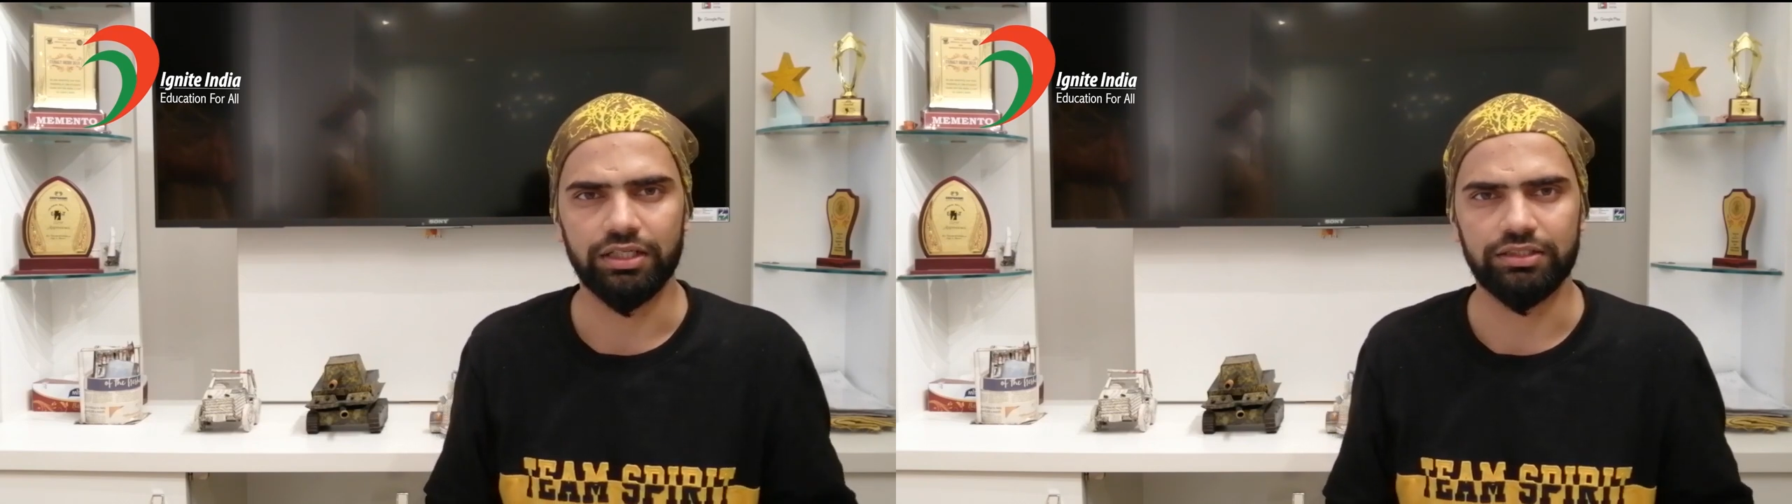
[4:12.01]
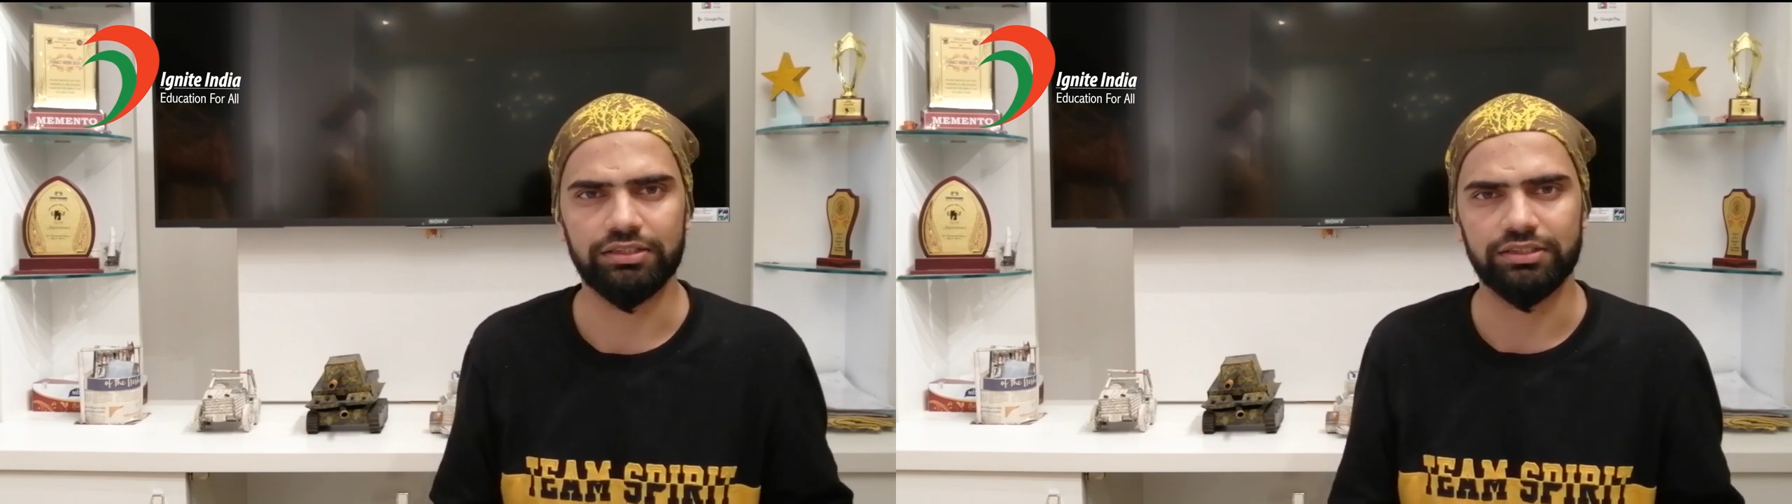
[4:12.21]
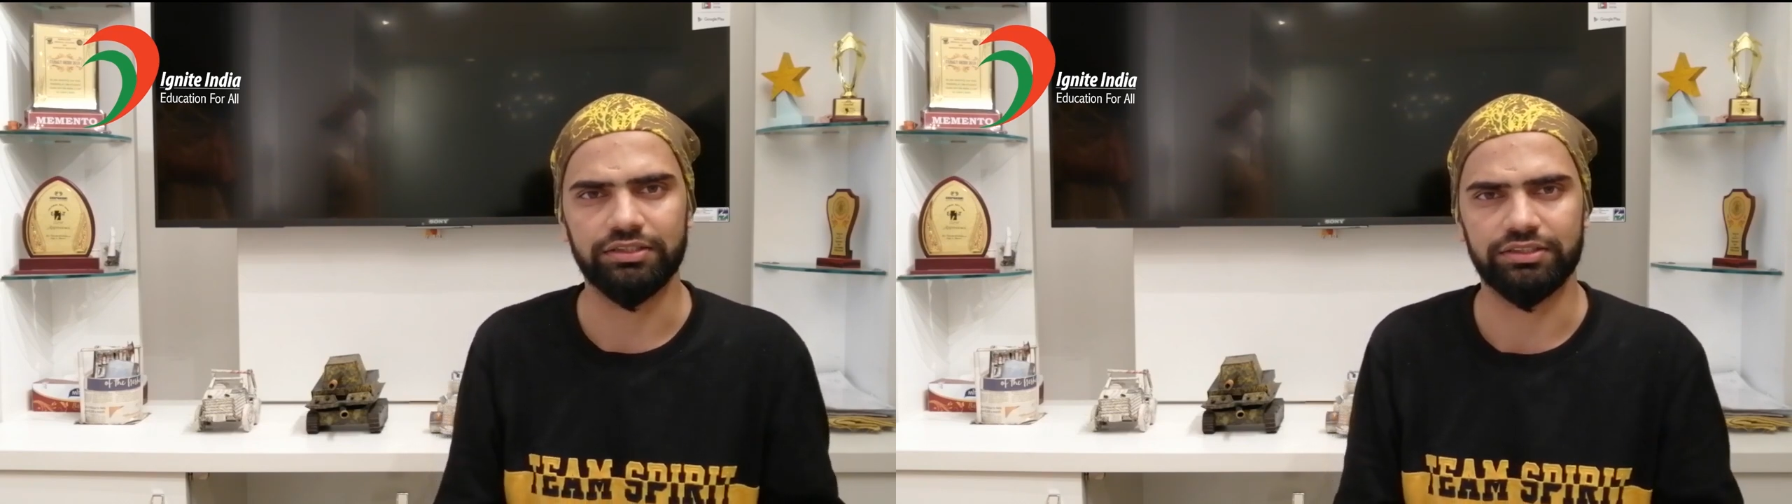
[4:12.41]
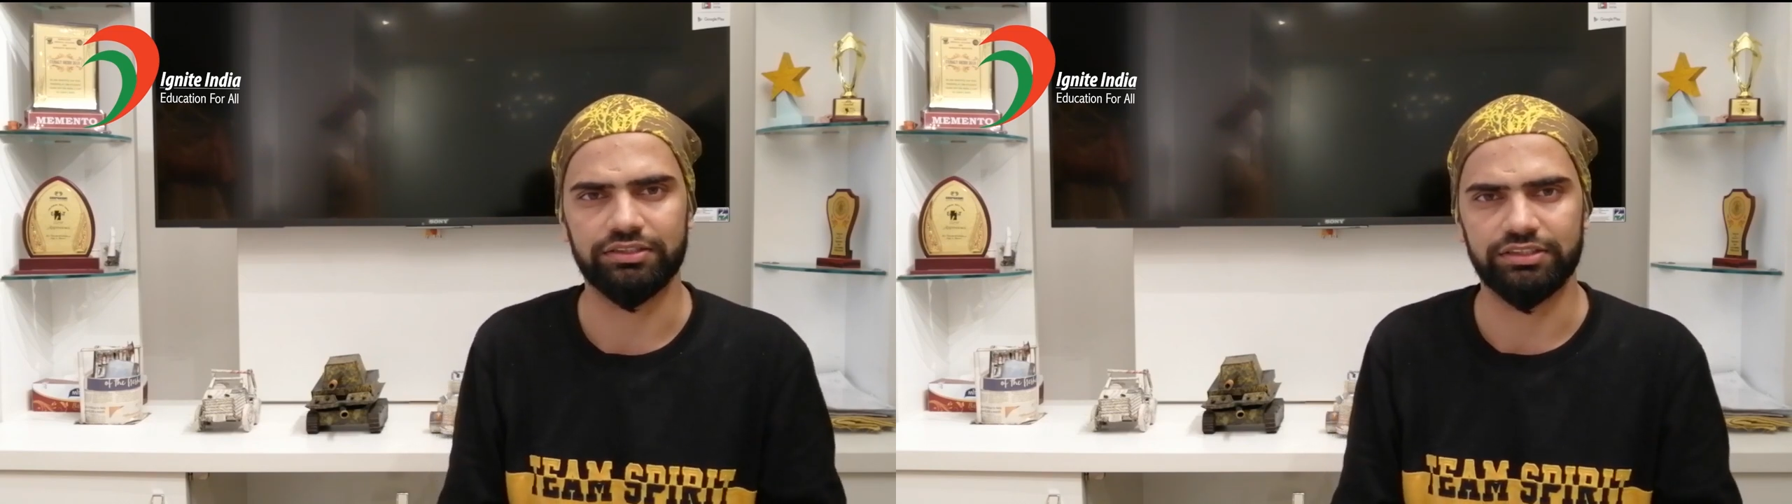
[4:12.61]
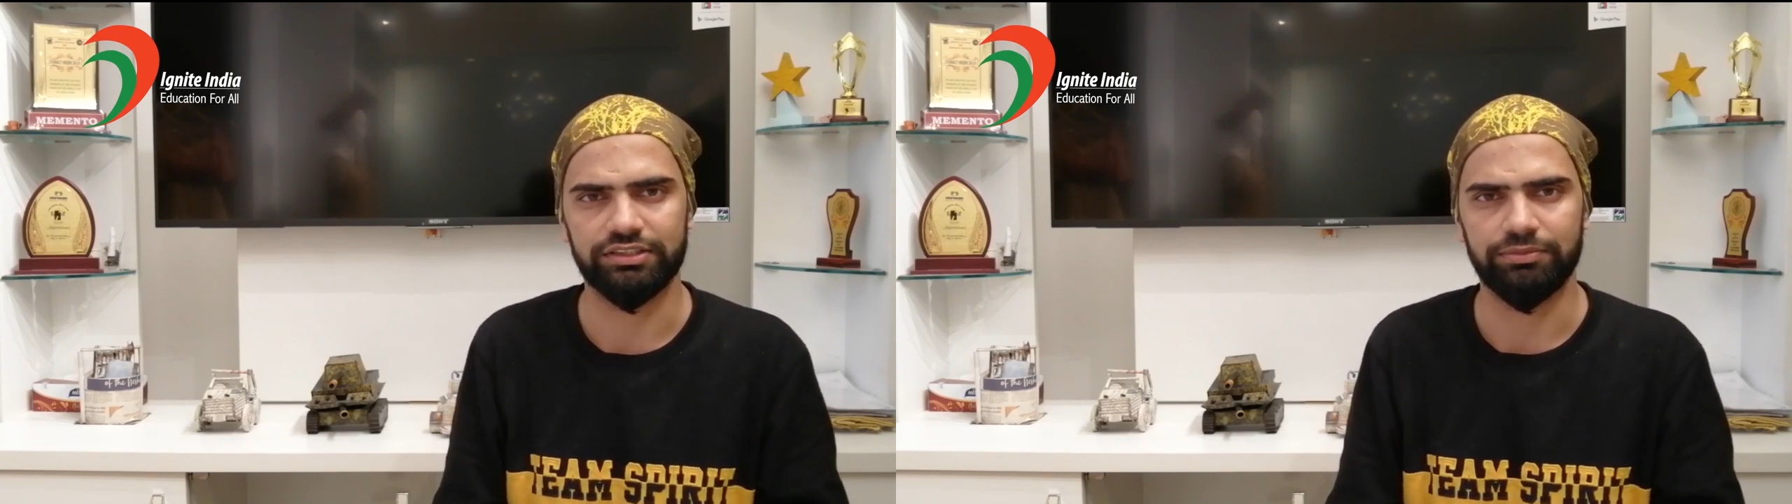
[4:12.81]
uh, this
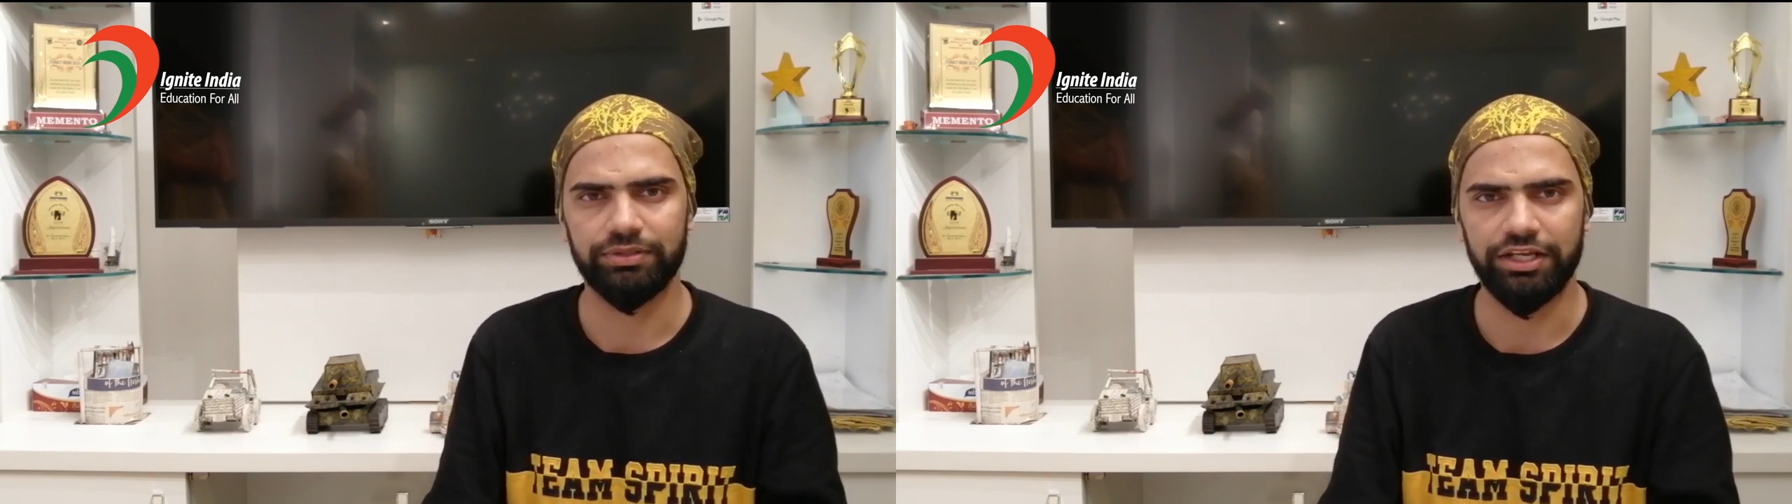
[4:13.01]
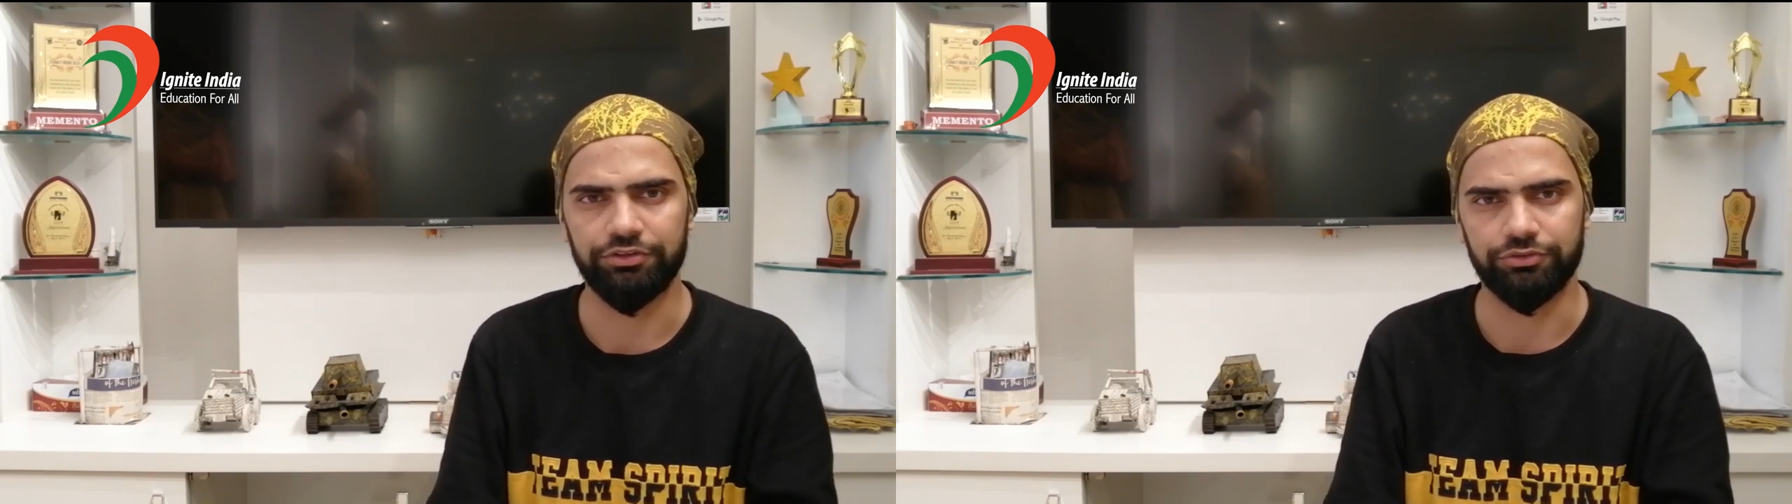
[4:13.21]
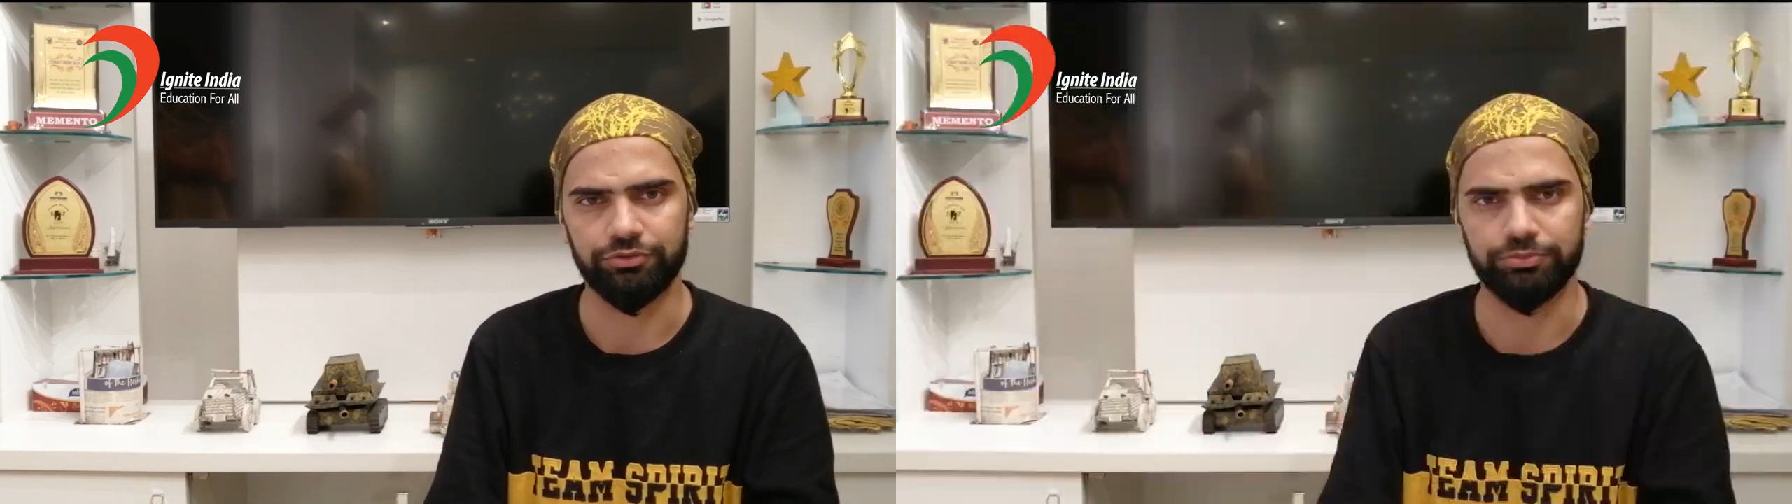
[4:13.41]
entrance exam thank